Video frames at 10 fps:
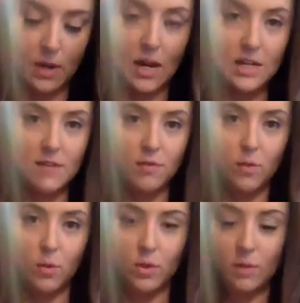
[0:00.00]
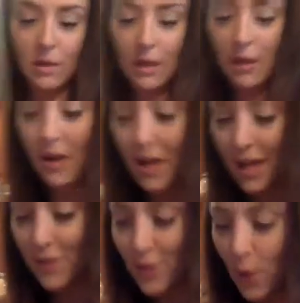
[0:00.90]
I just have a rolling pin here.
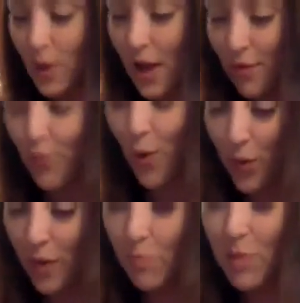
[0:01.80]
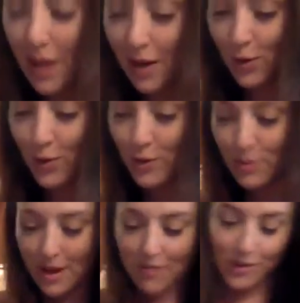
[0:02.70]
If you don't have a rolling pin, use
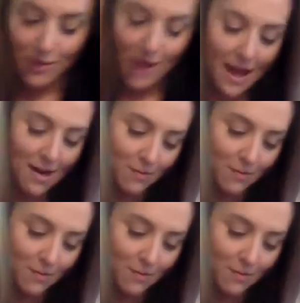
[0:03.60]
whatever you have.